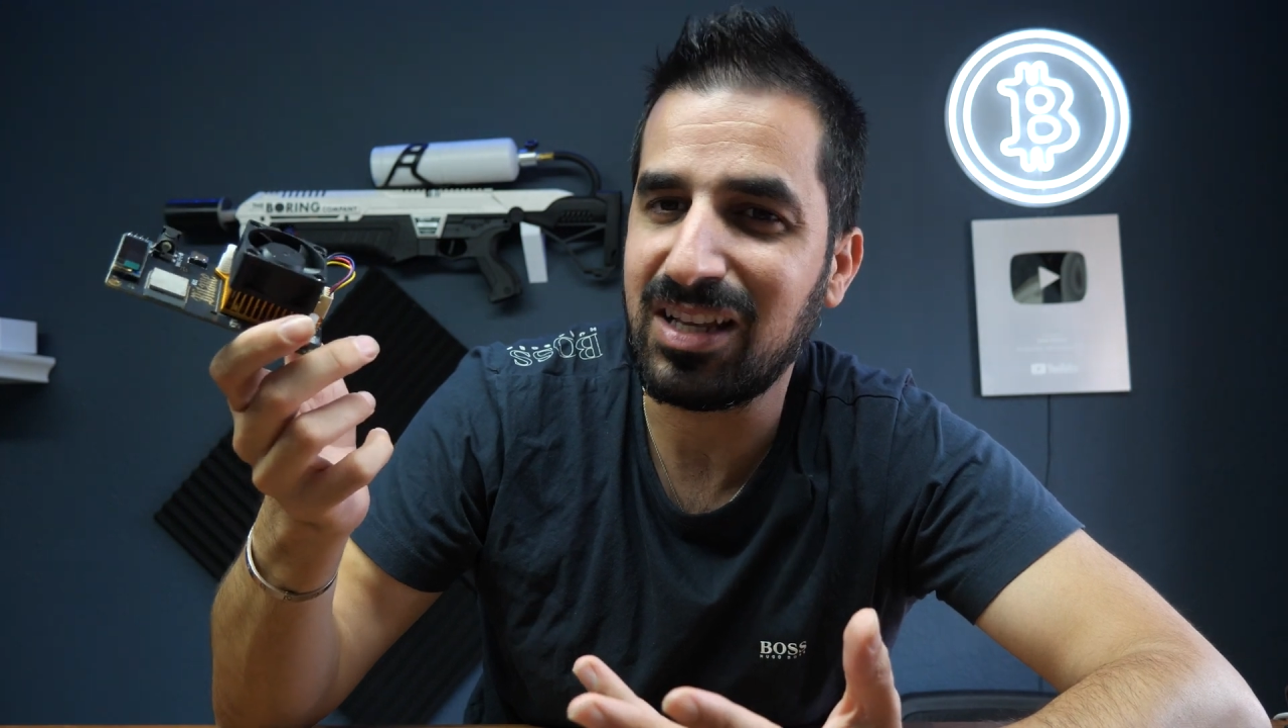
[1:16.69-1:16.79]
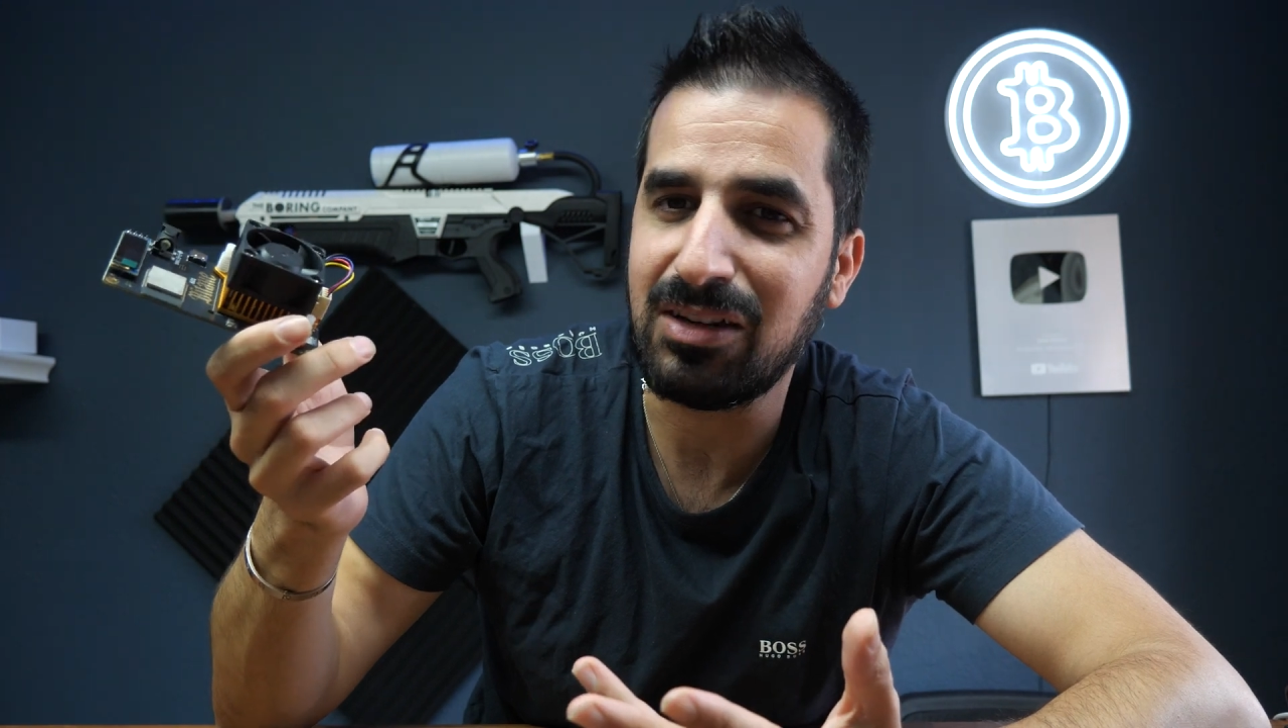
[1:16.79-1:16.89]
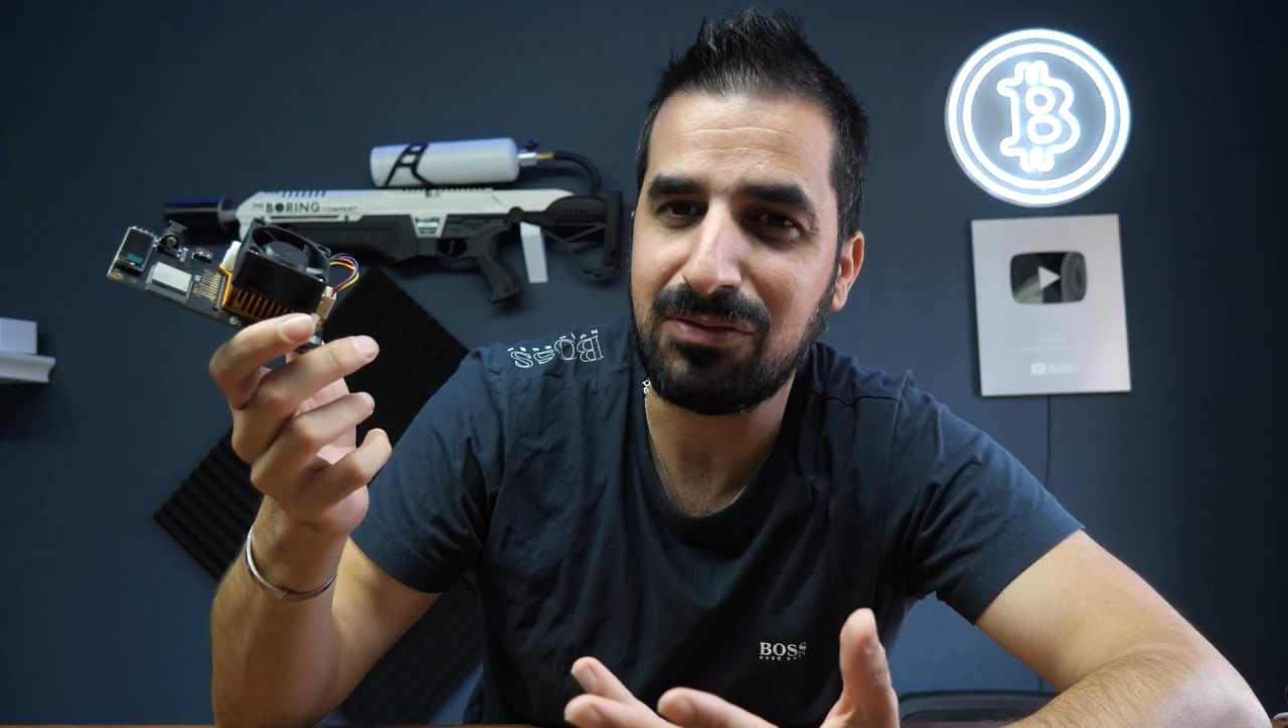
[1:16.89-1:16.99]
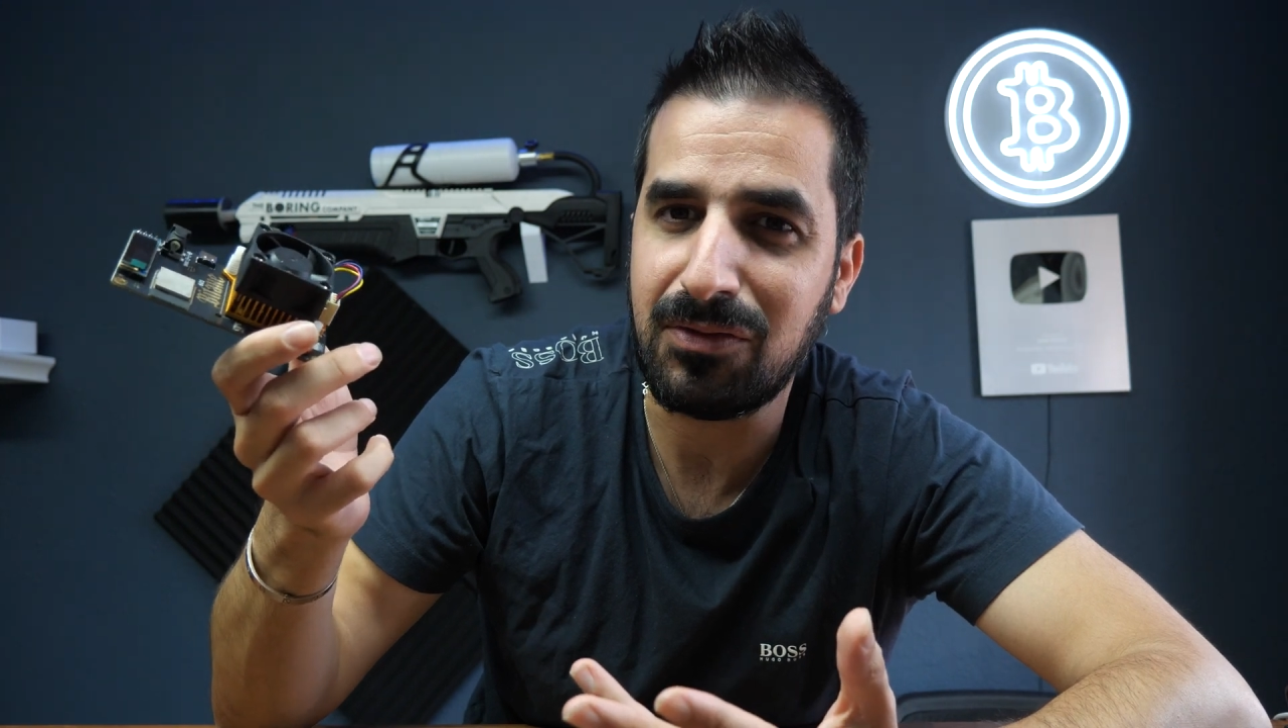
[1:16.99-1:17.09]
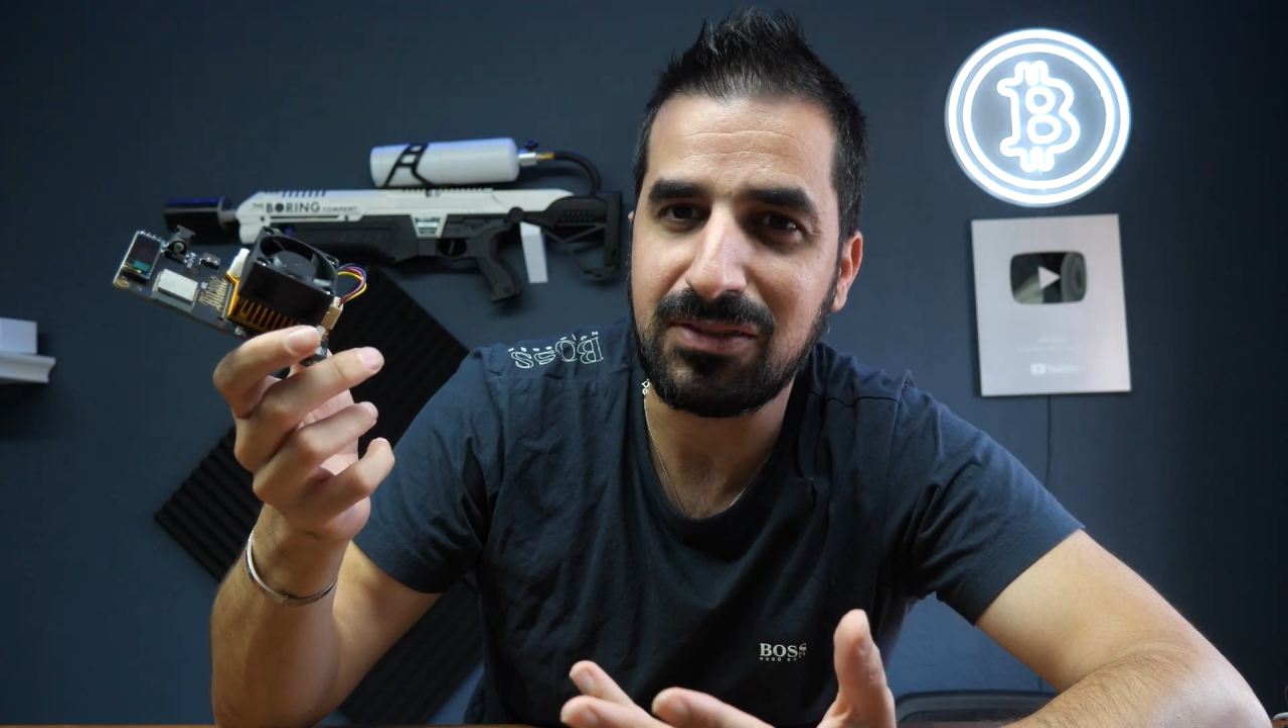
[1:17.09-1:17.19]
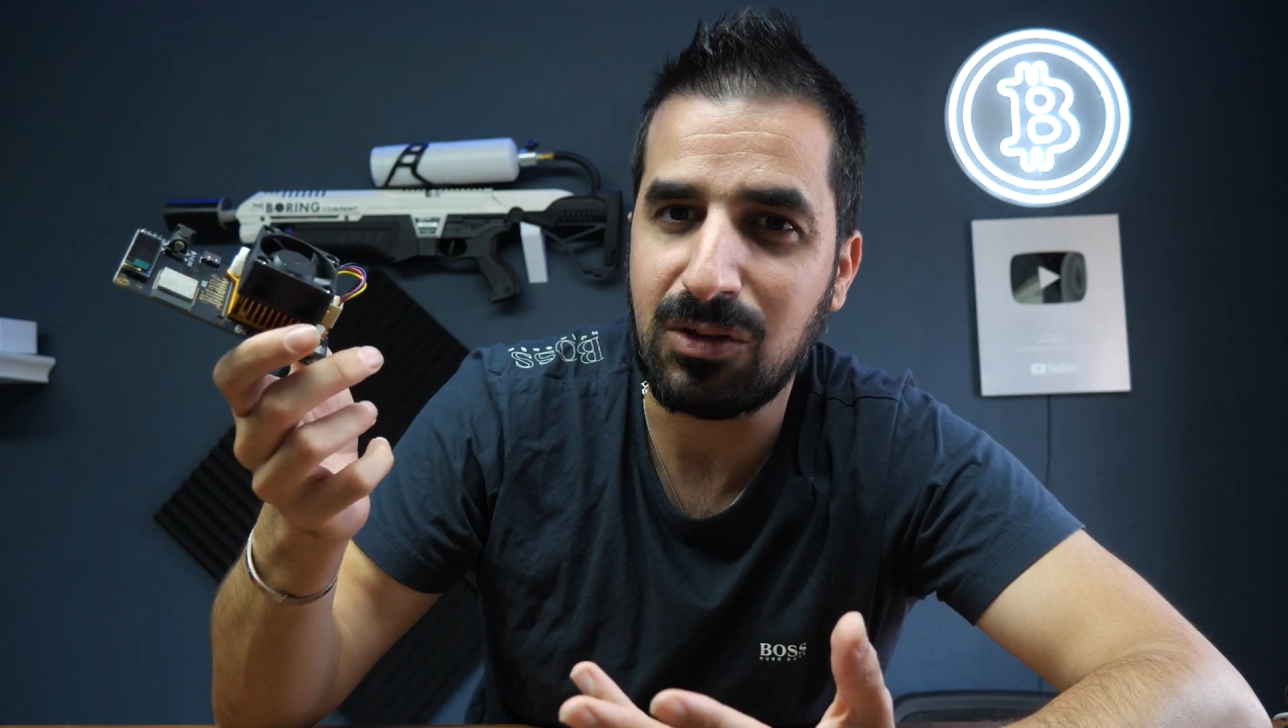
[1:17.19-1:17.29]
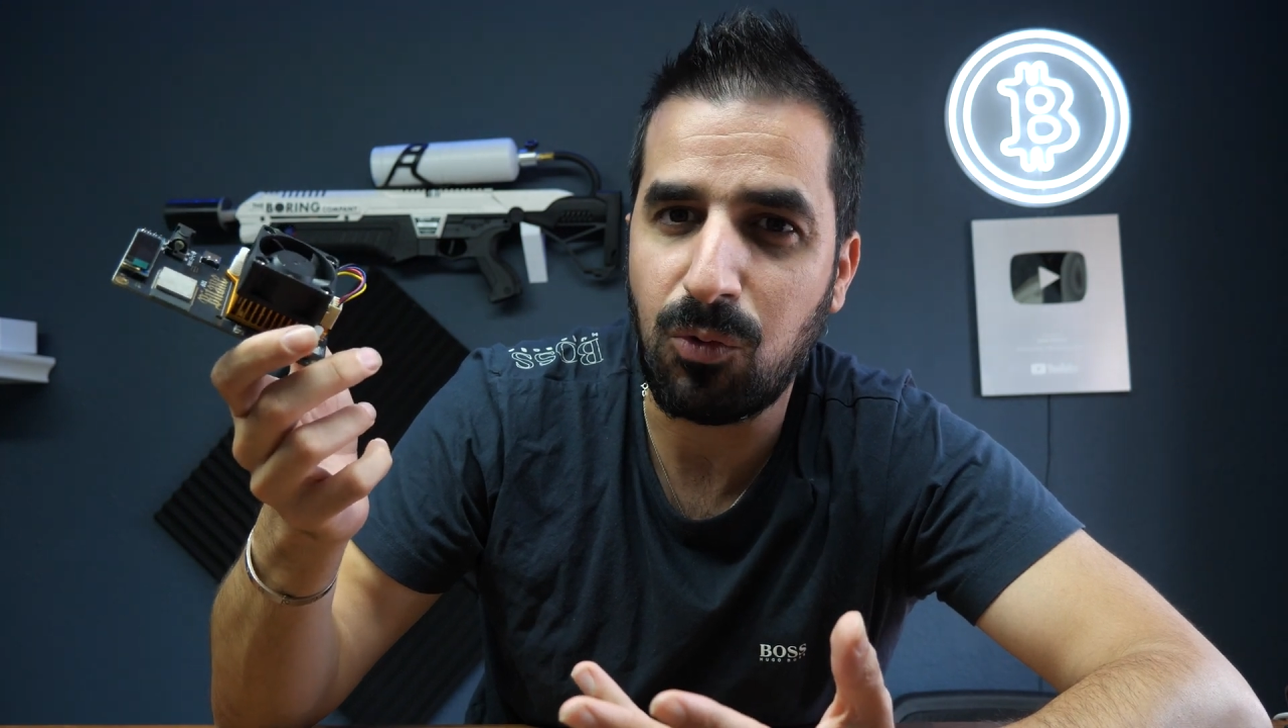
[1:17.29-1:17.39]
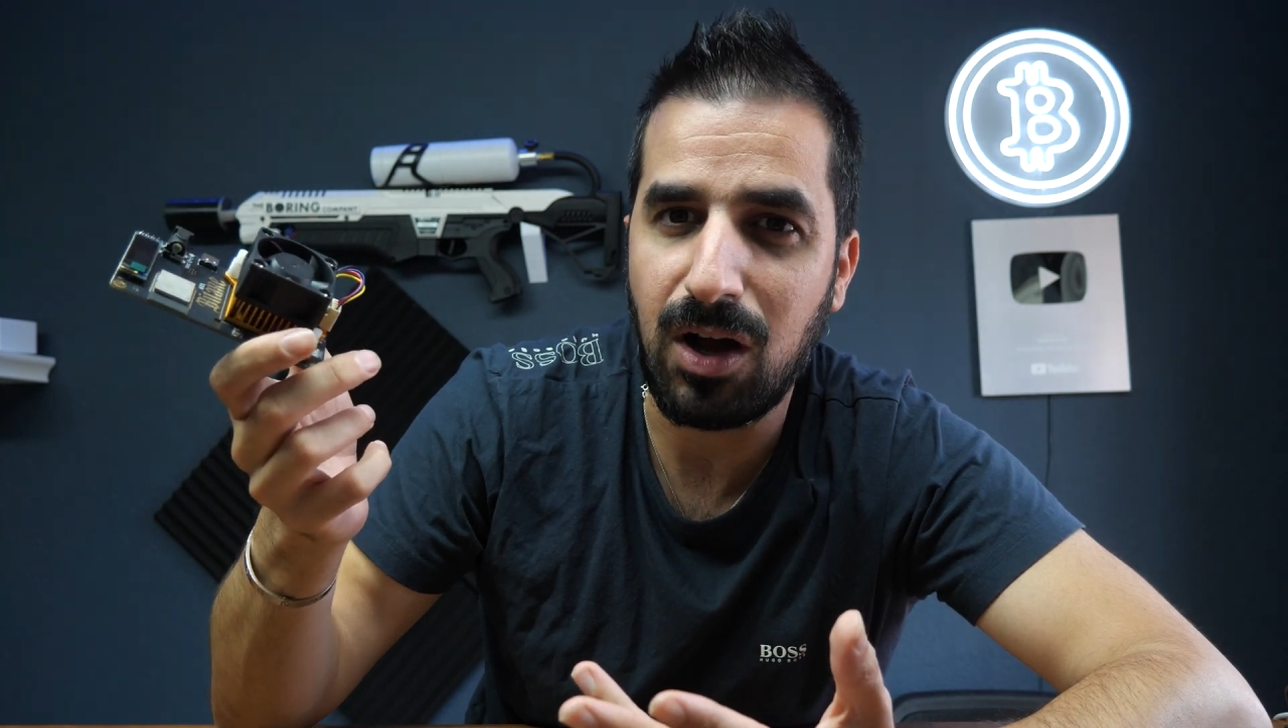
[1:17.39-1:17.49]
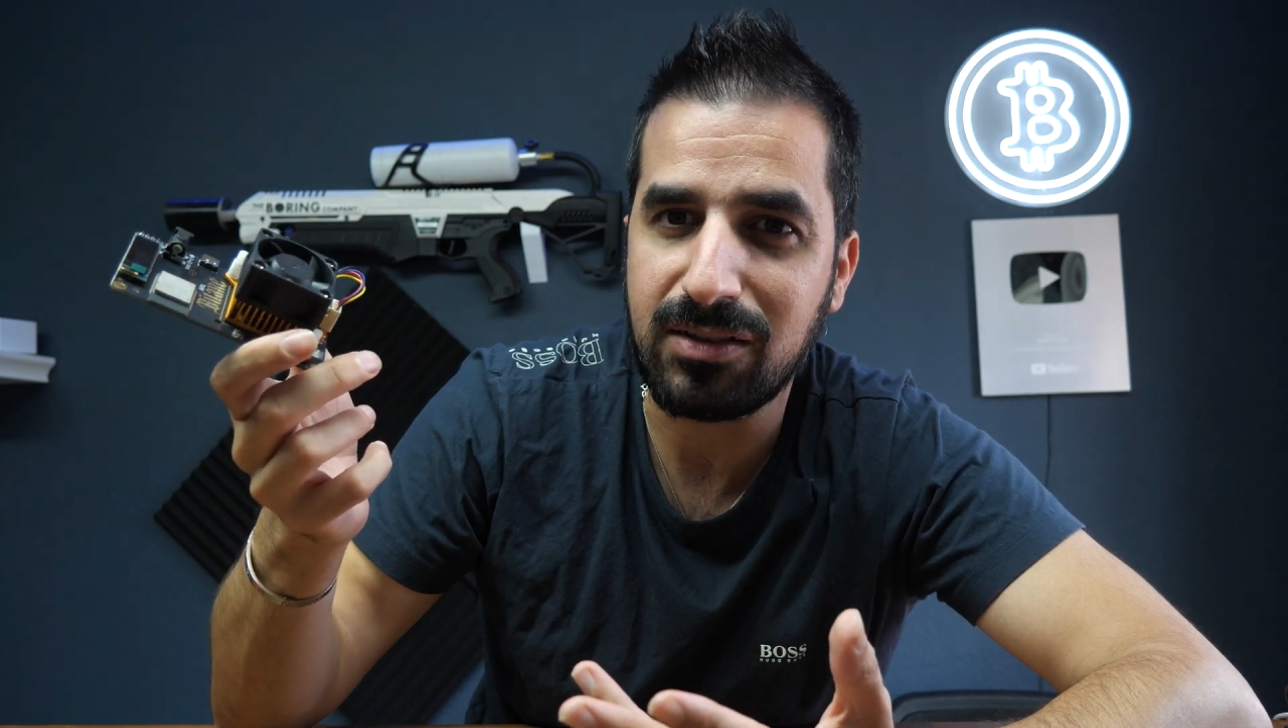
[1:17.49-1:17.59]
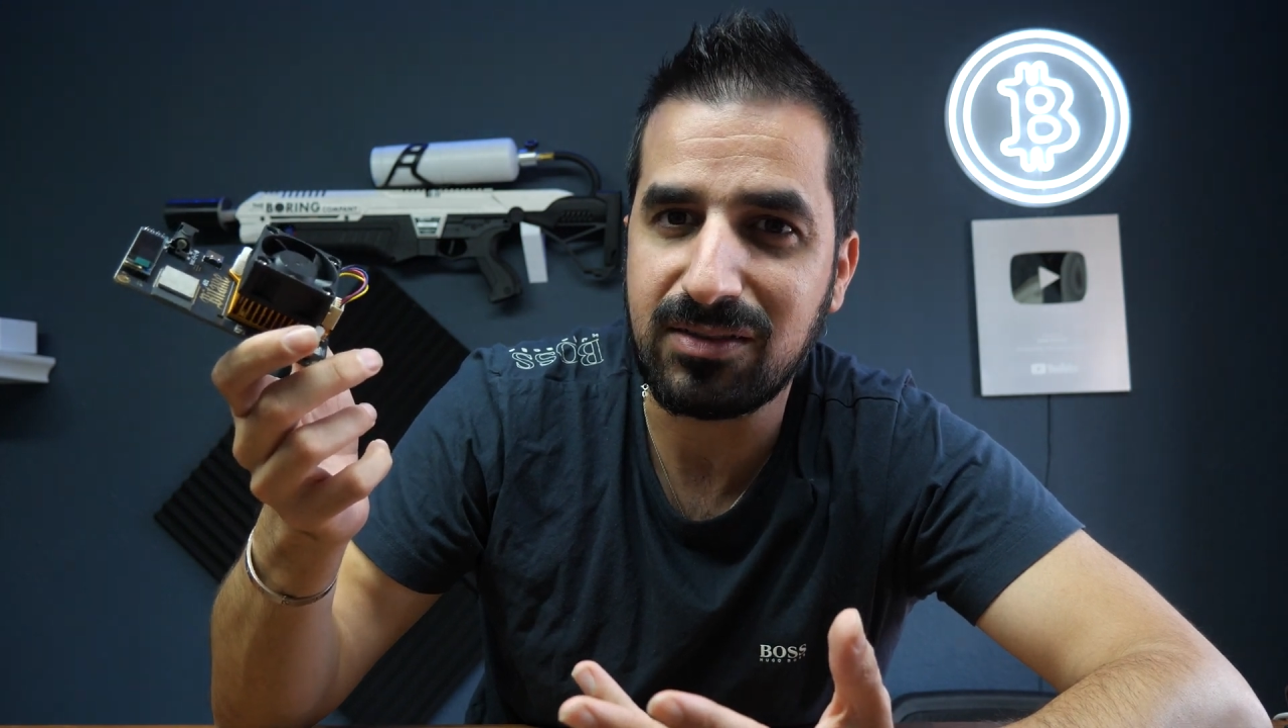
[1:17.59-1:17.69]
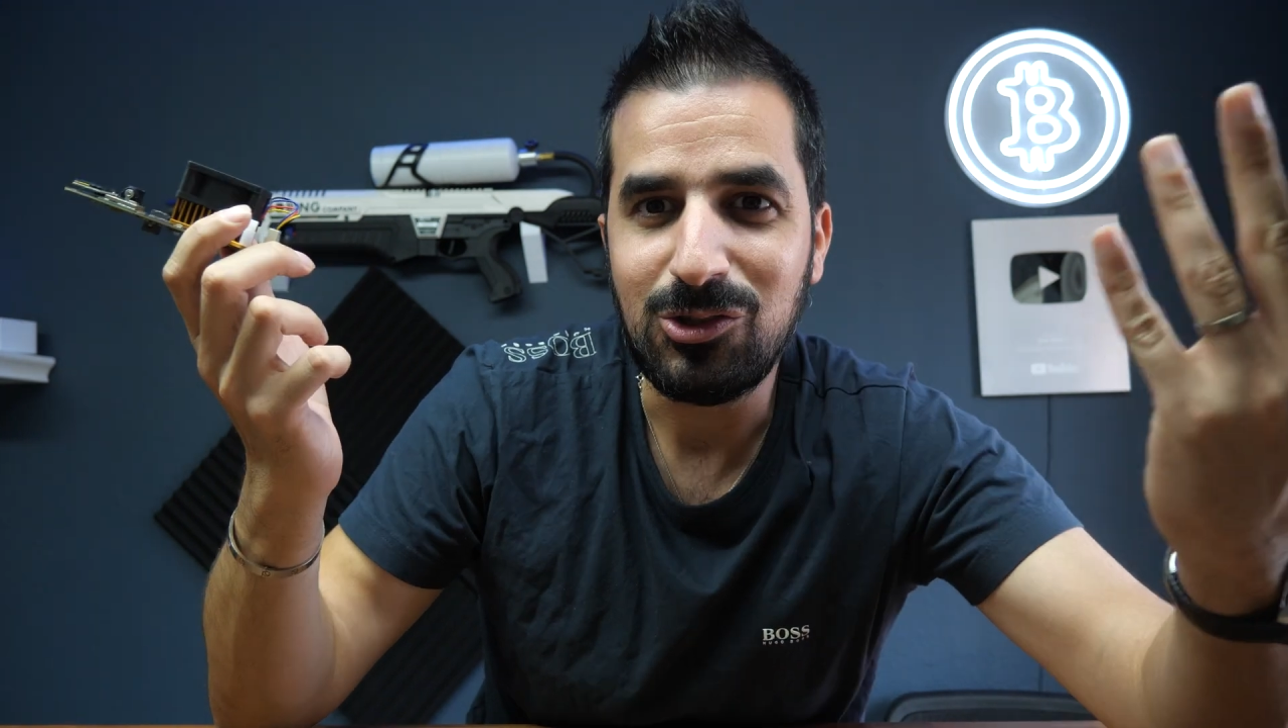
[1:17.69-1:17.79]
10, 15 watts.